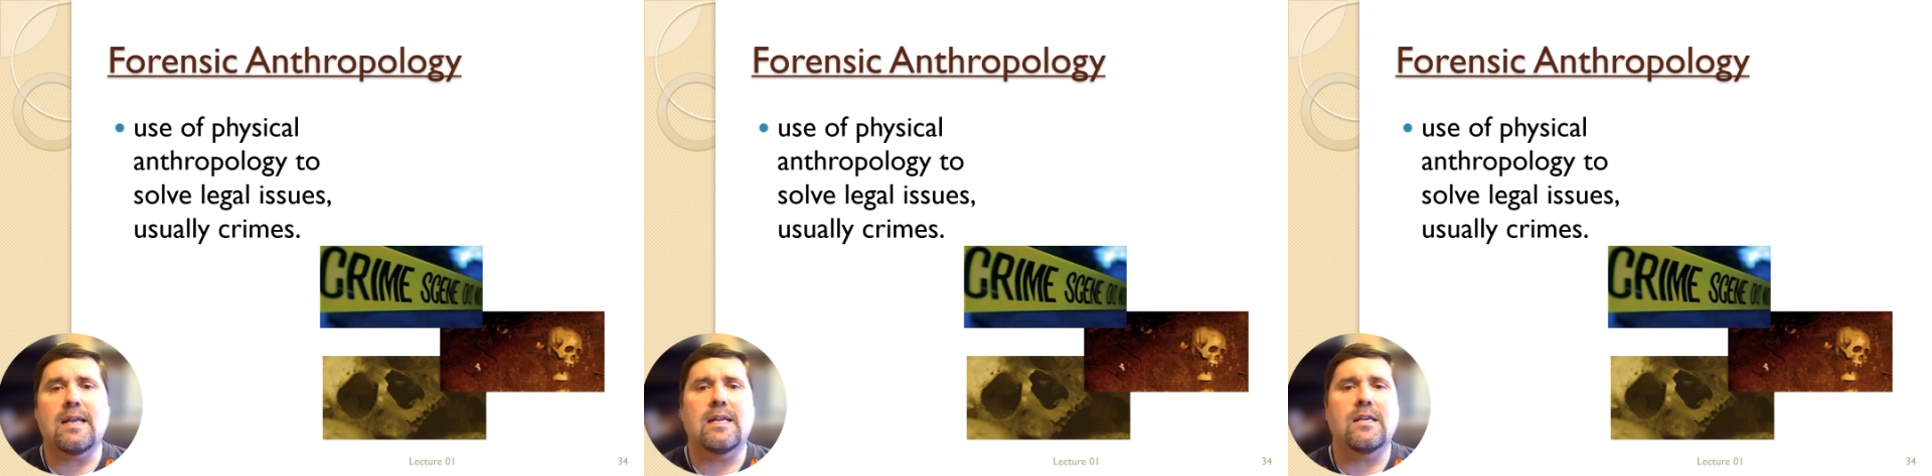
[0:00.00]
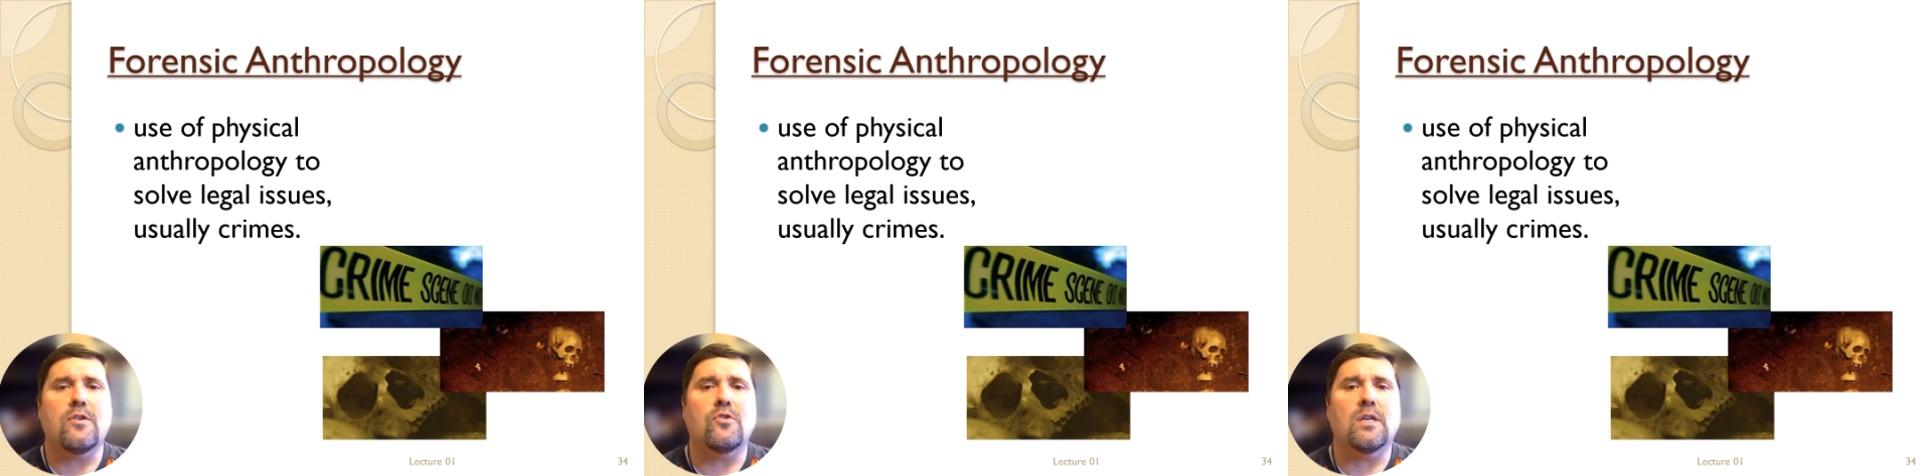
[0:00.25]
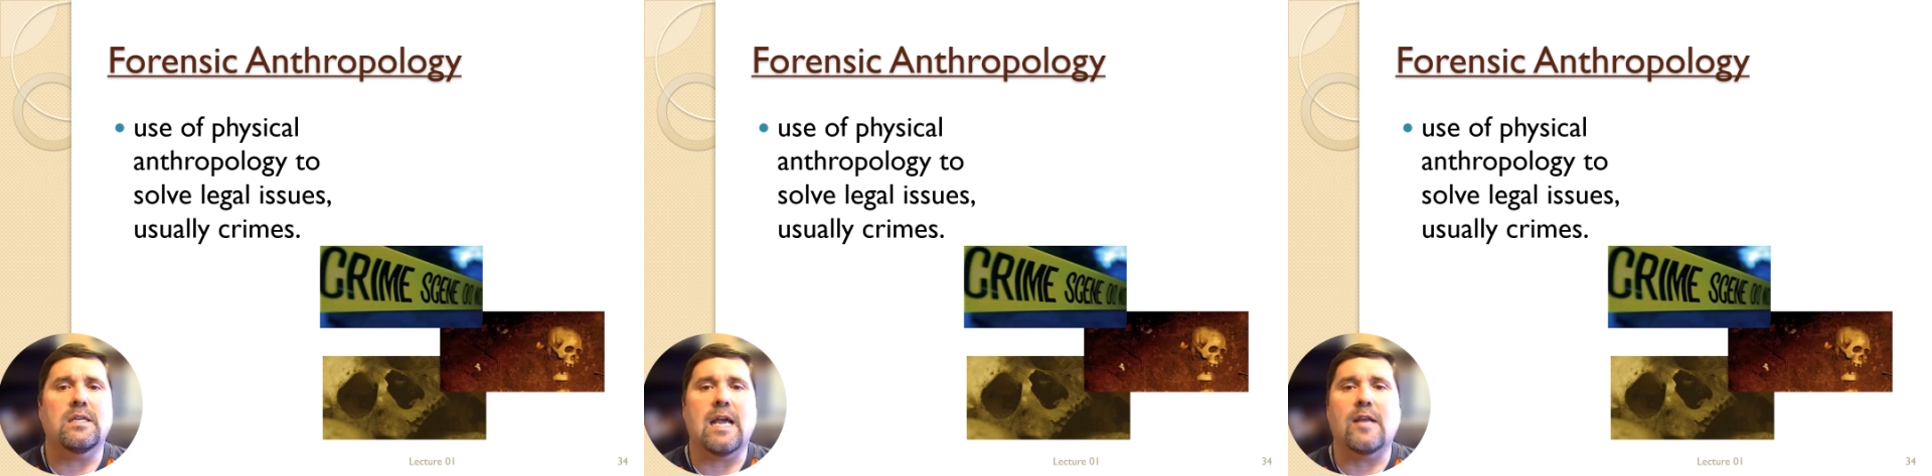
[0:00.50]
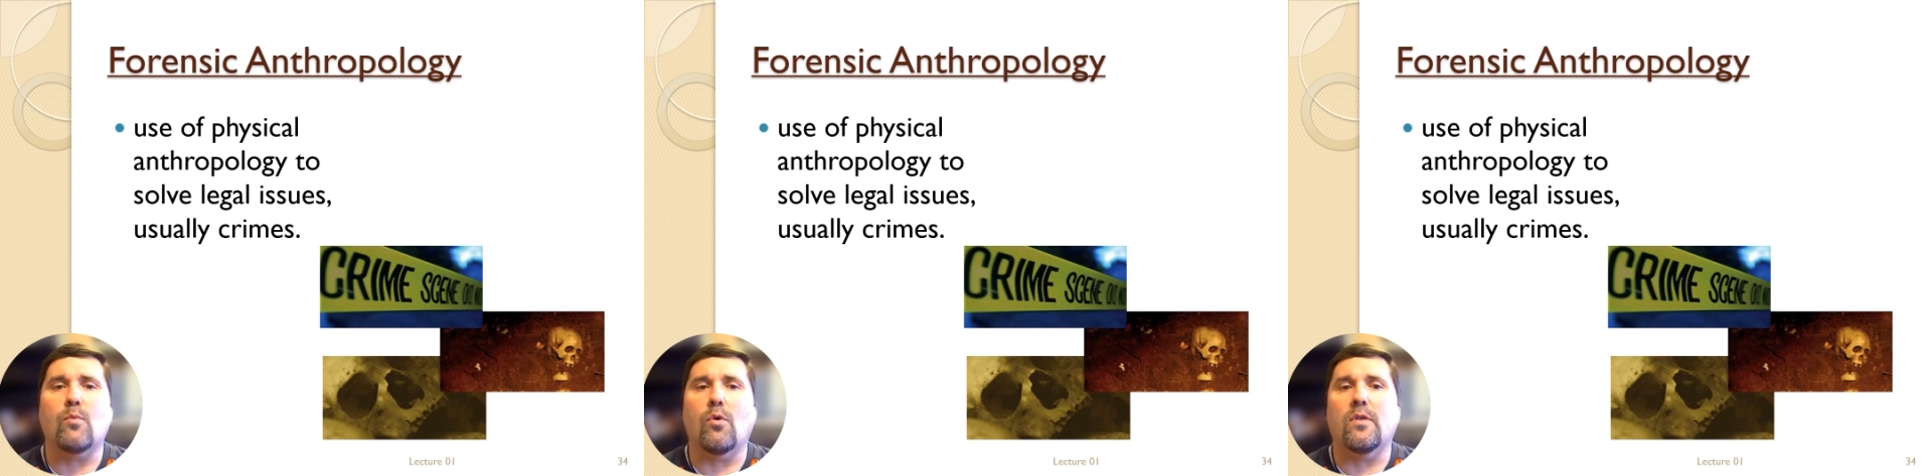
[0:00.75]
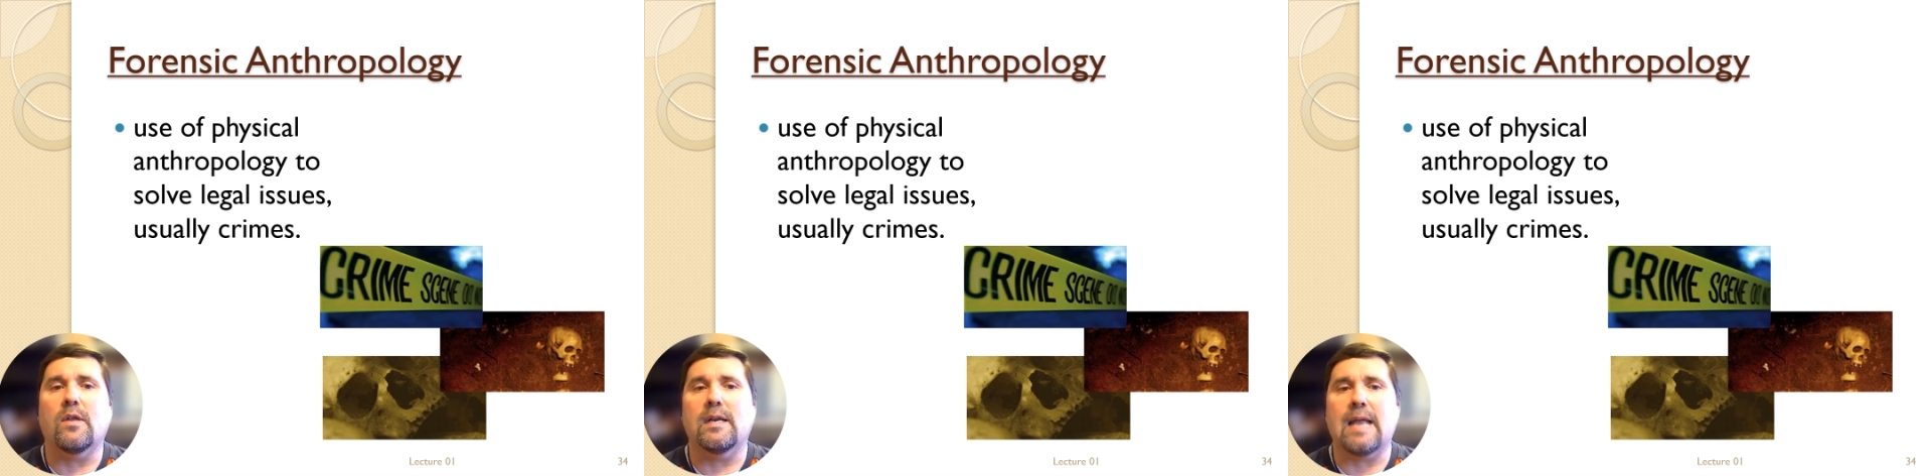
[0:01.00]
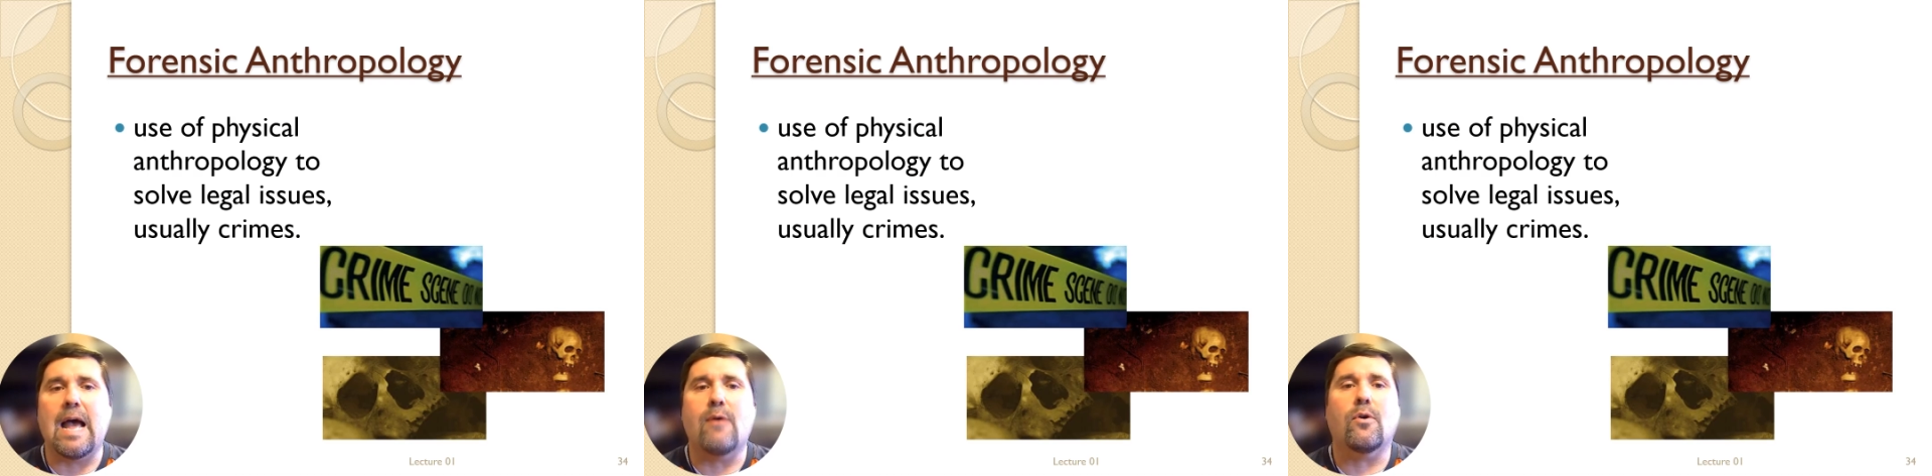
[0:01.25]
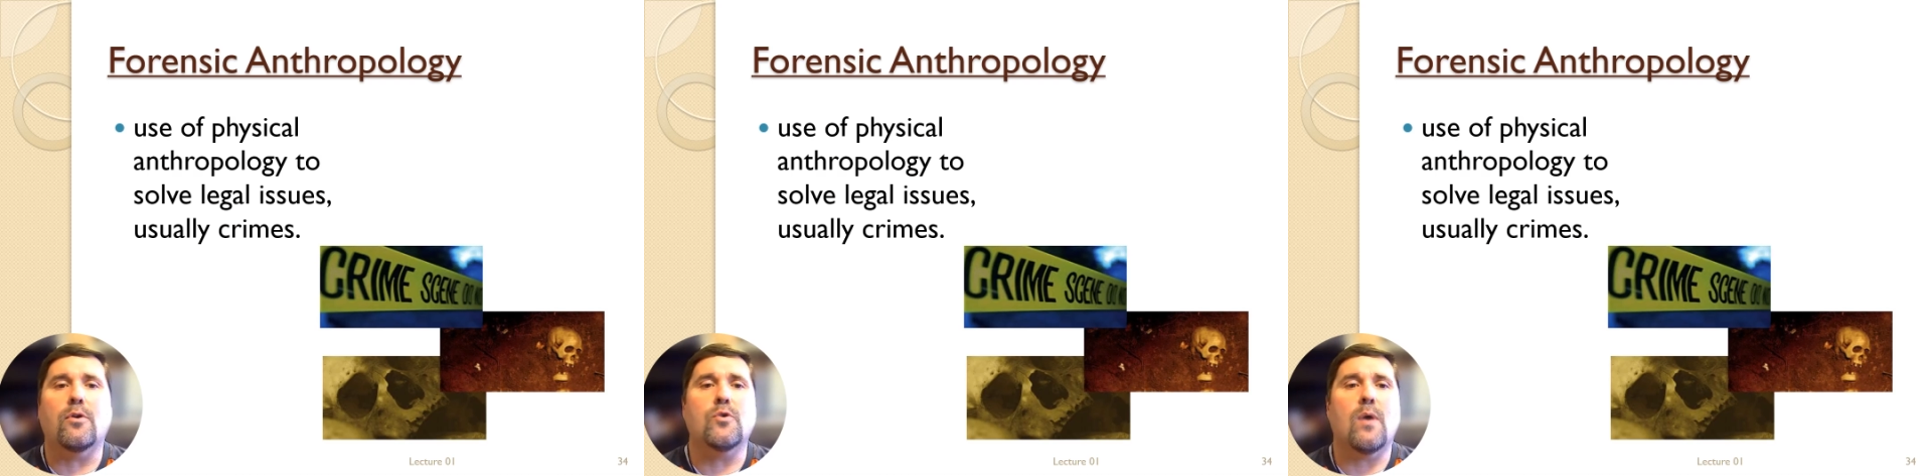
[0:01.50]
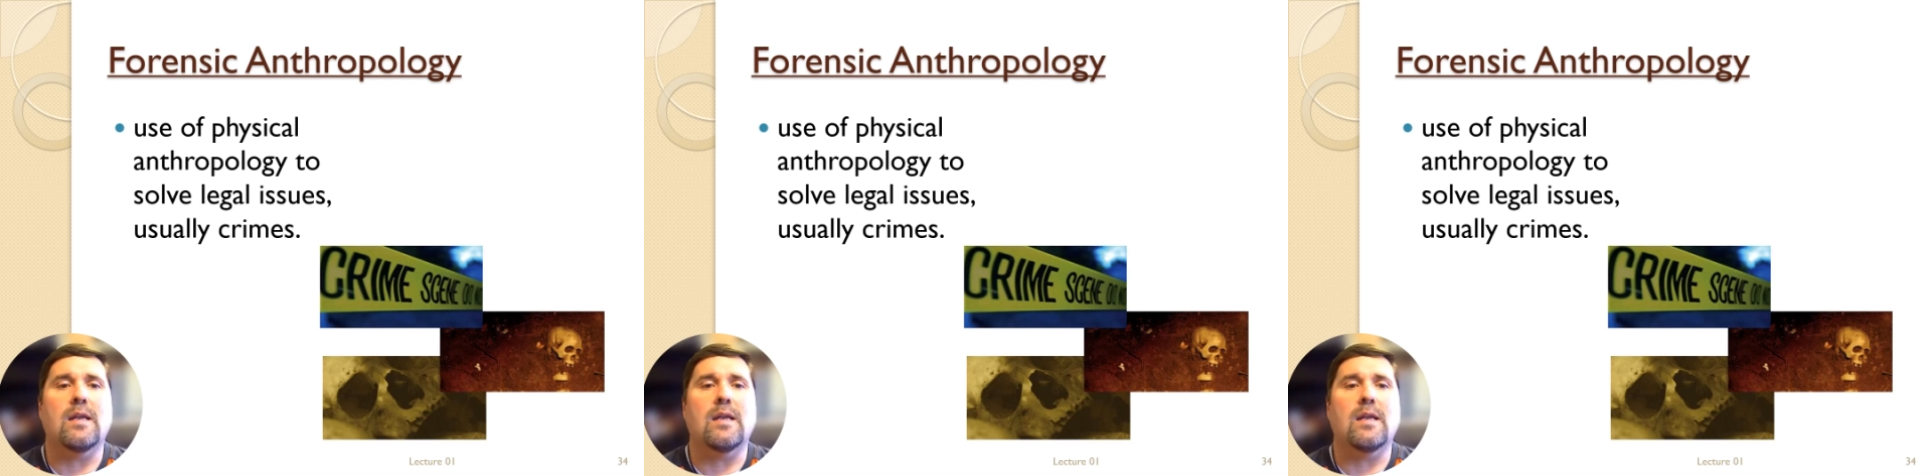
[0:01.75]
and it usually takes more than an hour to